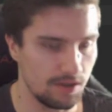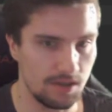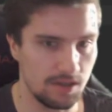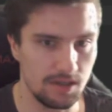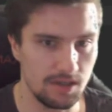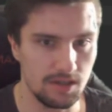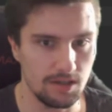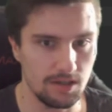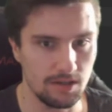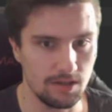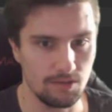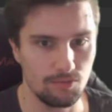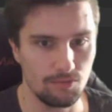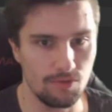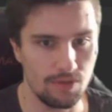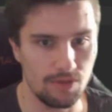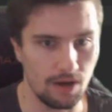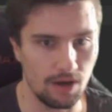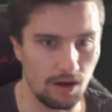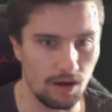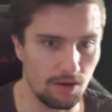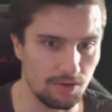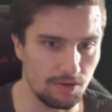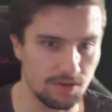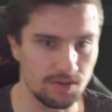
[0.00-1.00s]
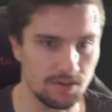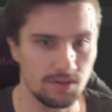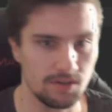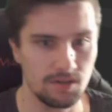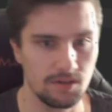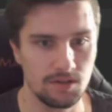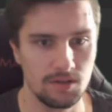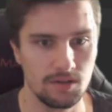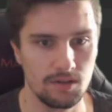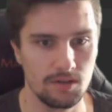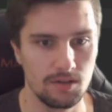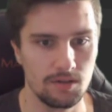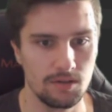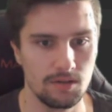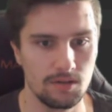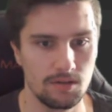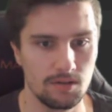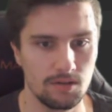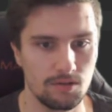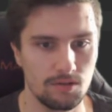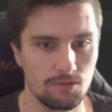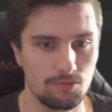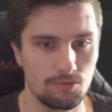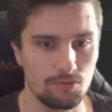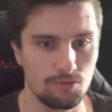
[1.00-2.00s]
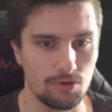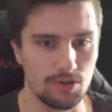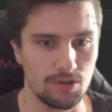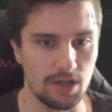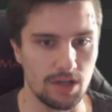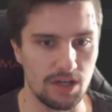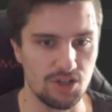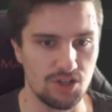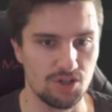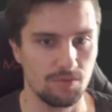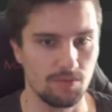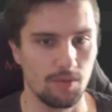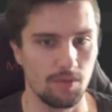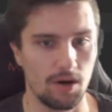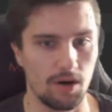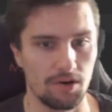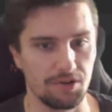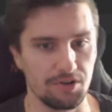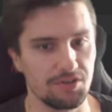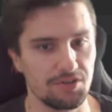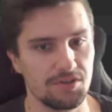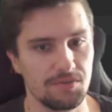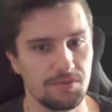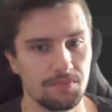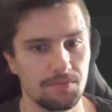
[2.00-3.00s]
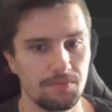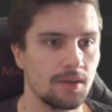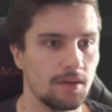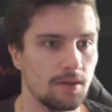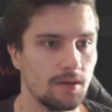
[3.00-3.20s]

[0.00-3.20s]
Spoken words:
key without quotation marks.